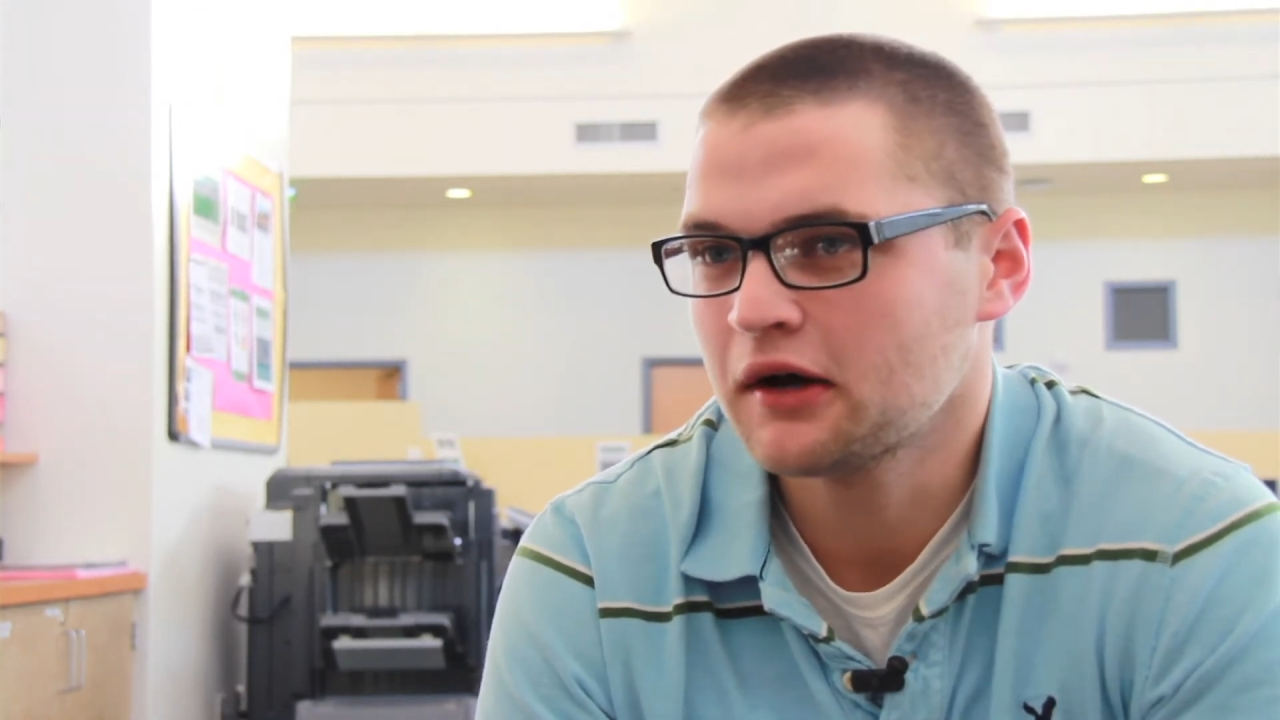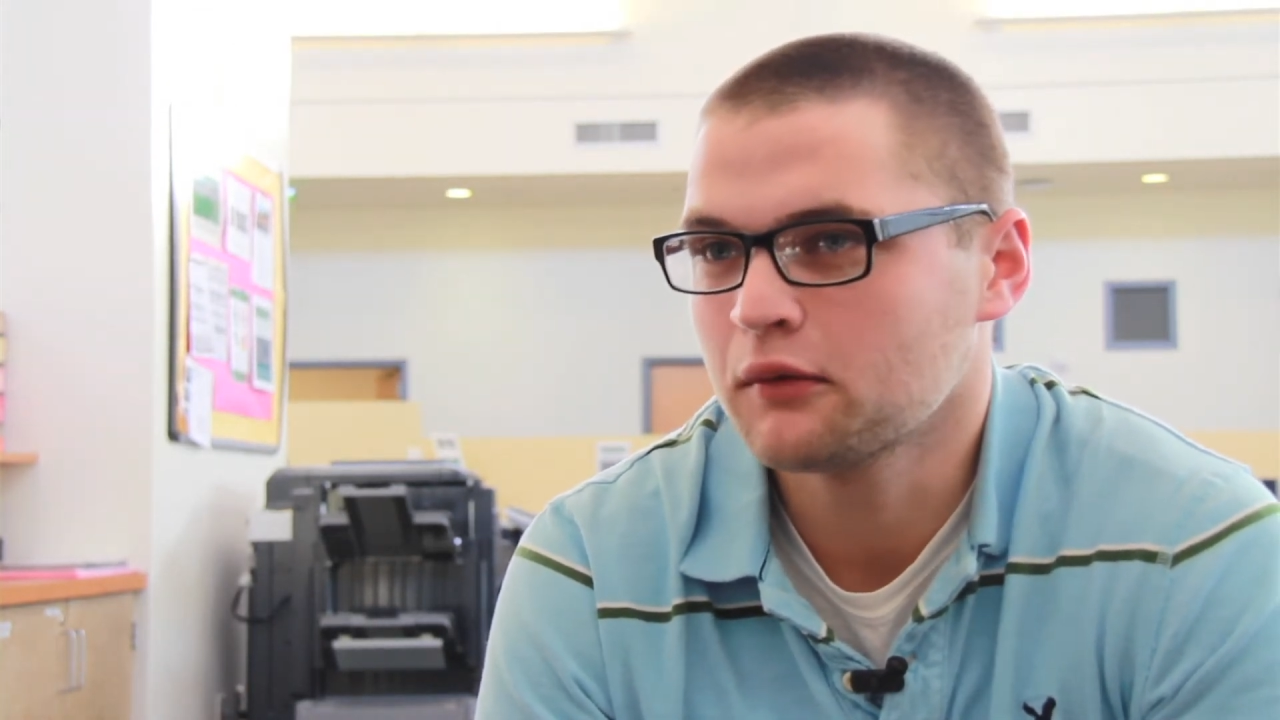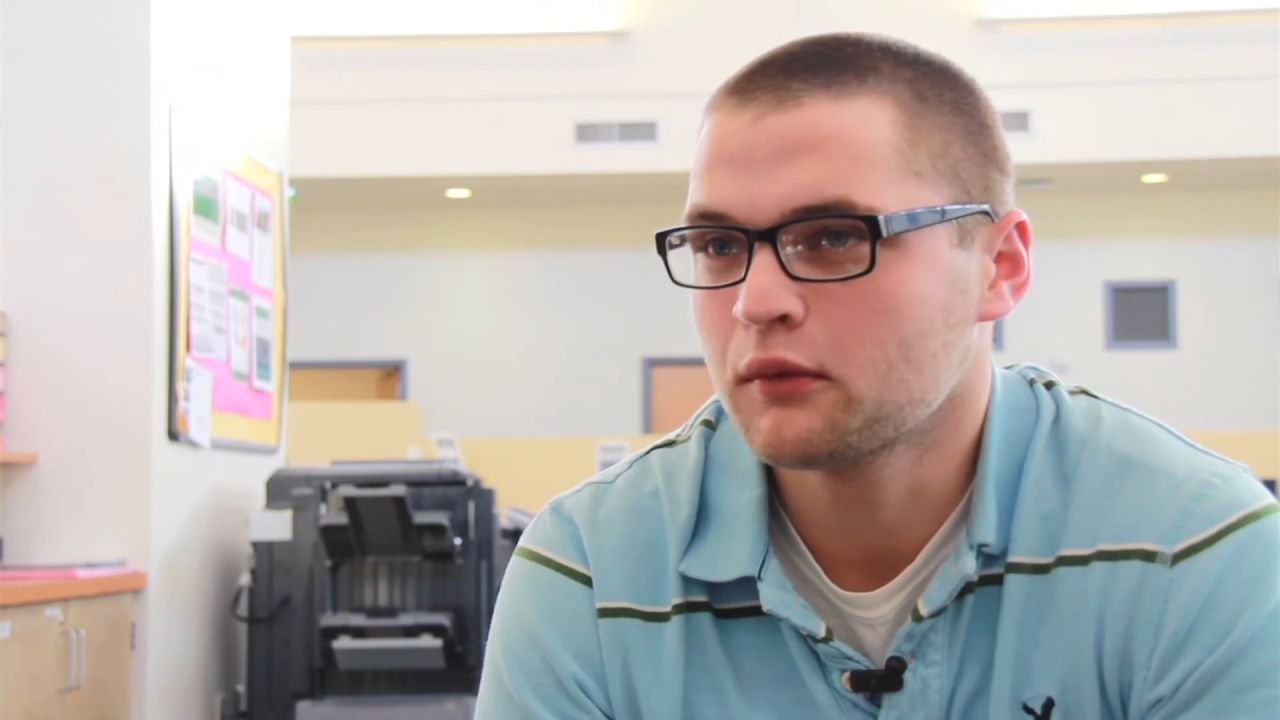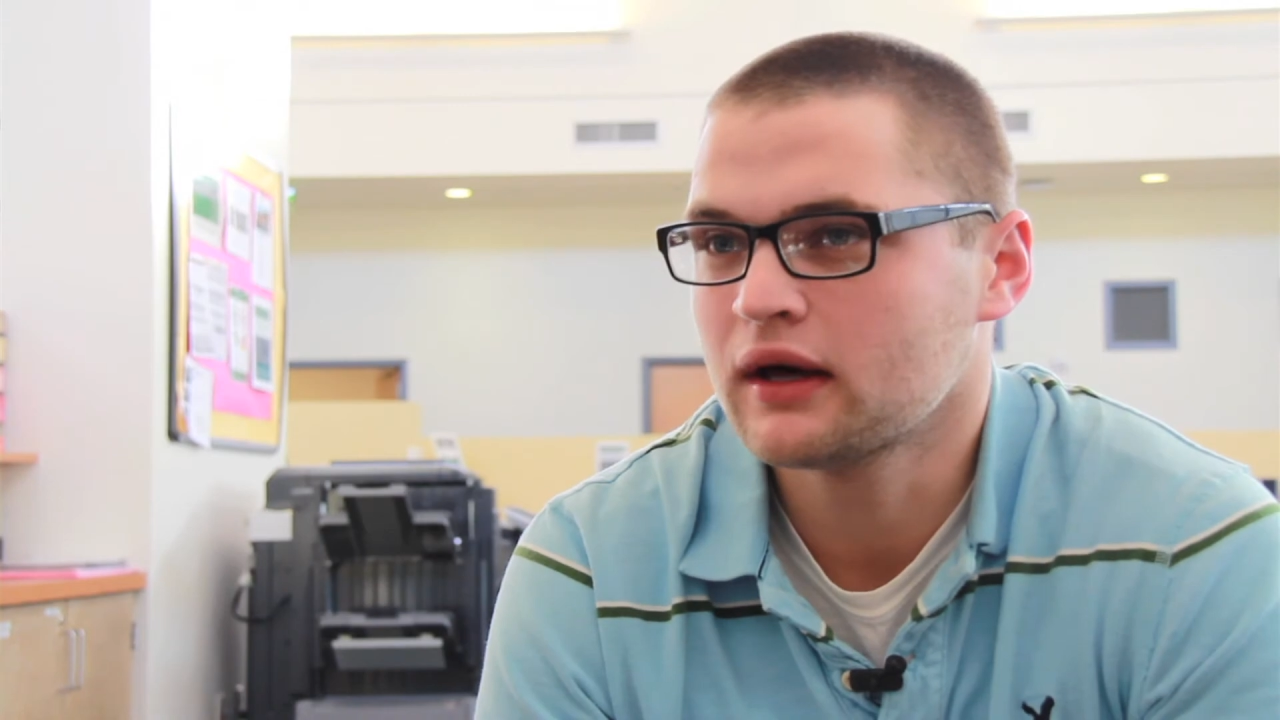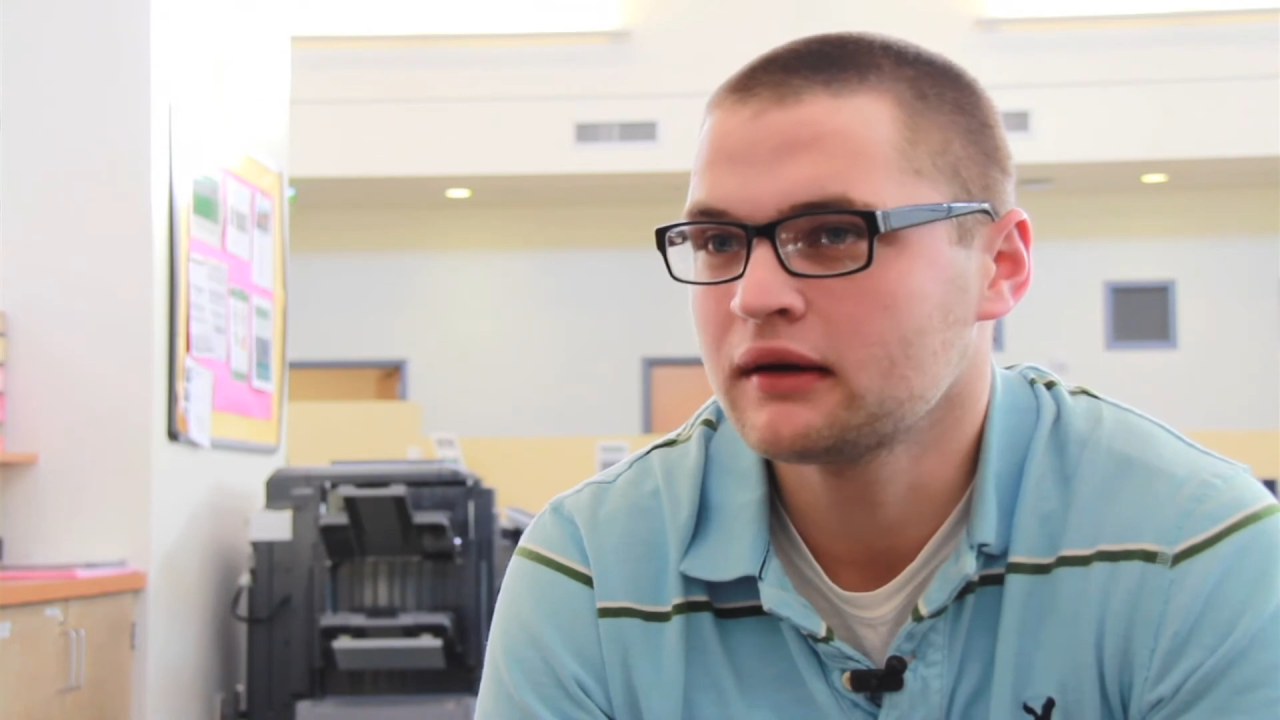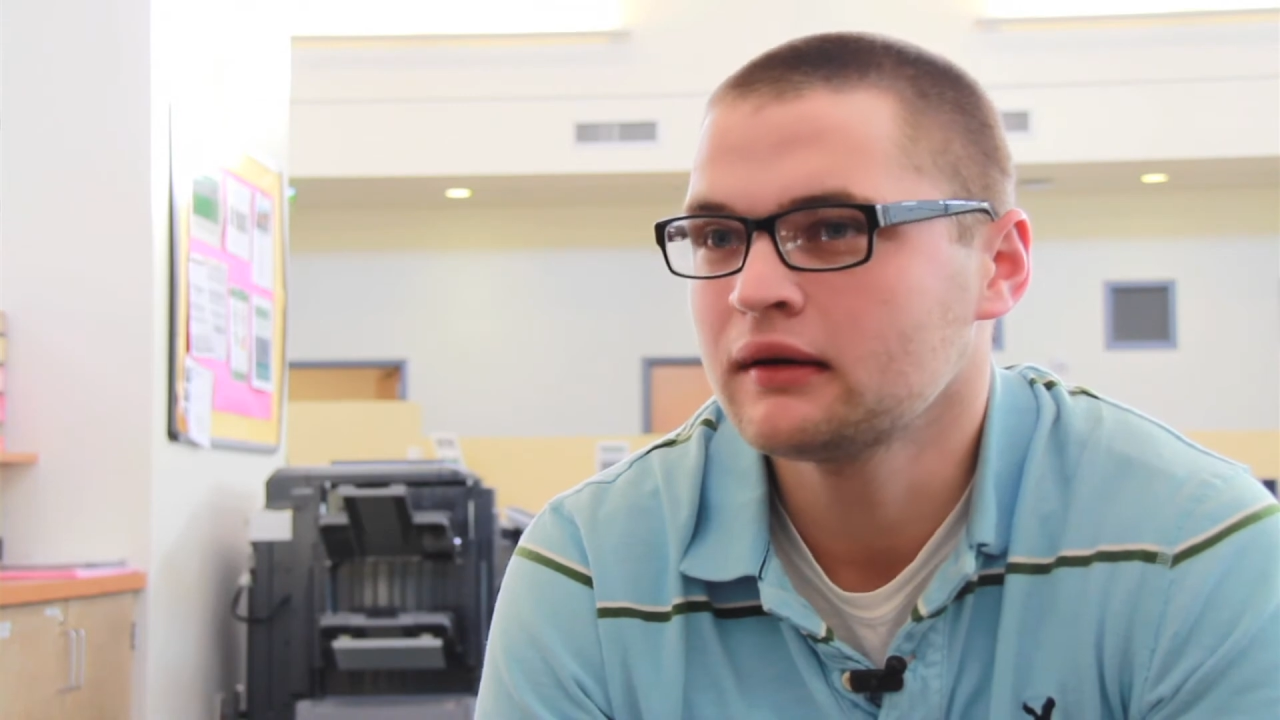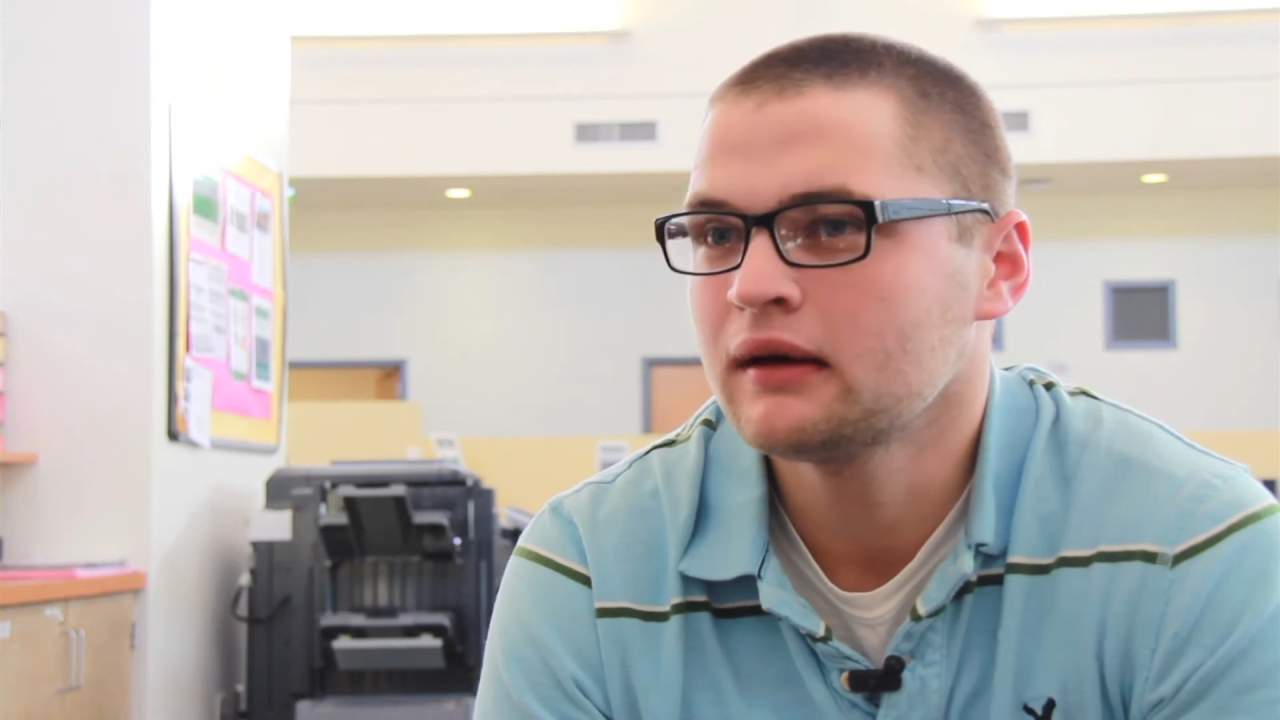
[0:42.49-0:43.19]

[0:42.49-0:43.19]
out what